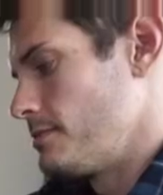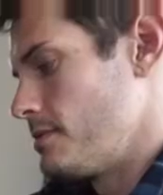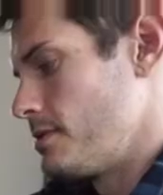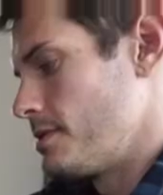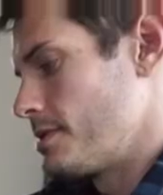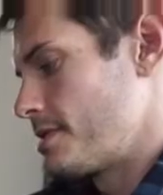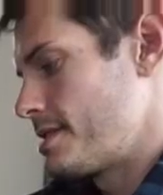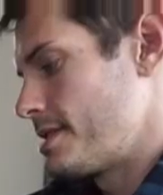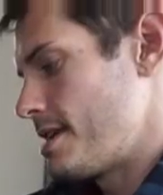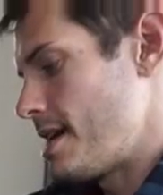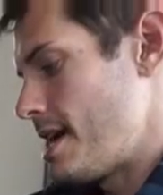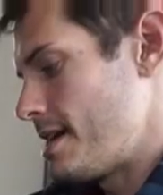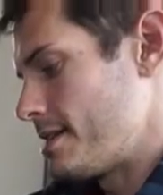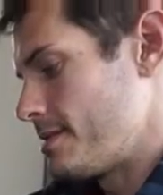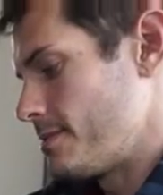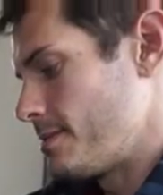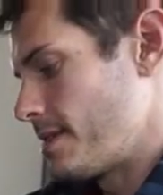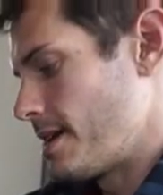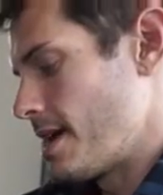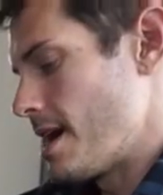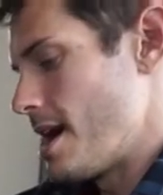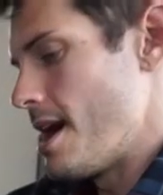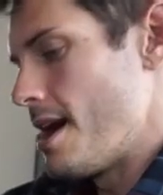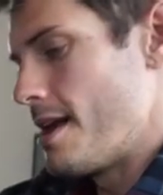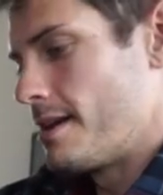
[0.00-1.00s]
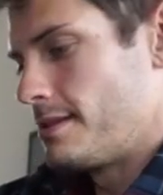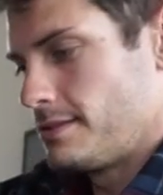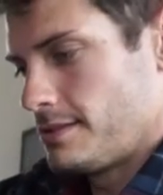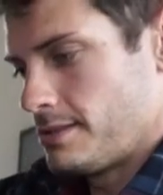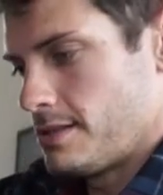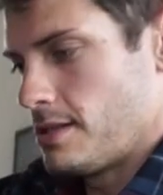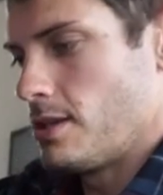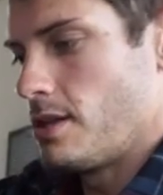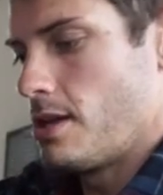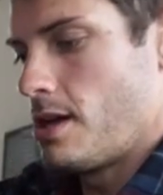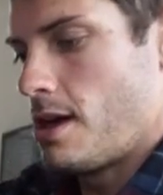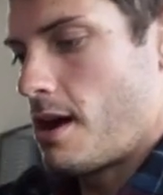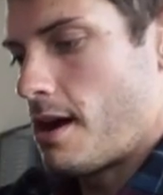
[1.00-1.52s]
What size we got?
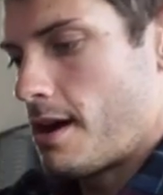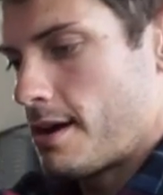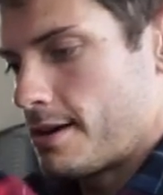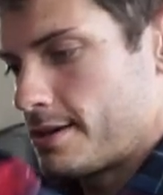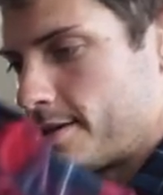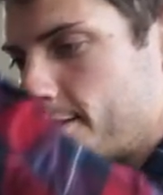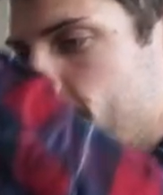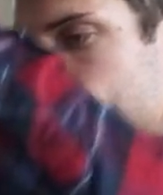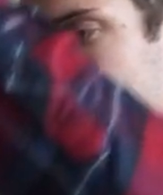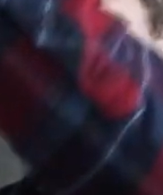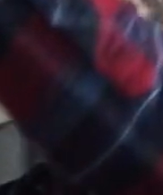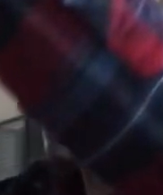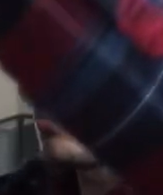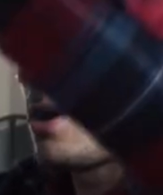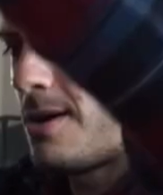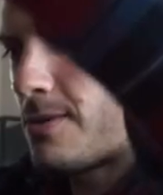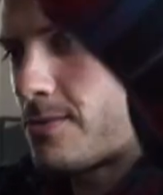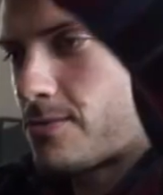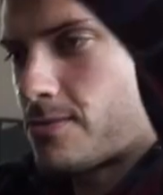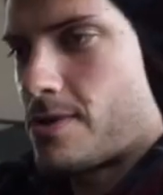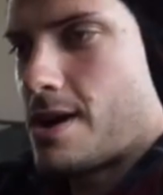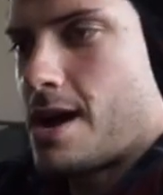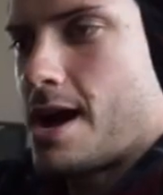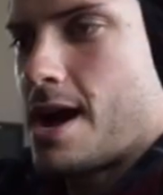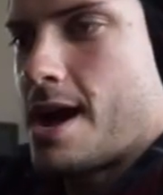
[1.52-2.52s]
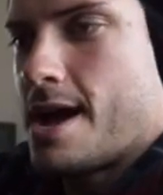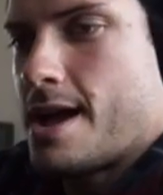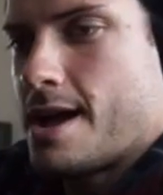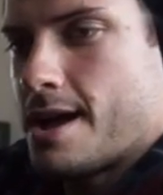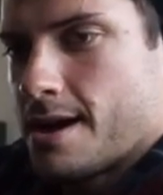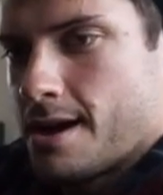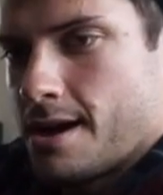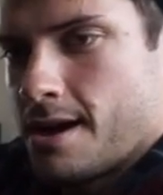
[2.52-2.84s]
A large. Alright,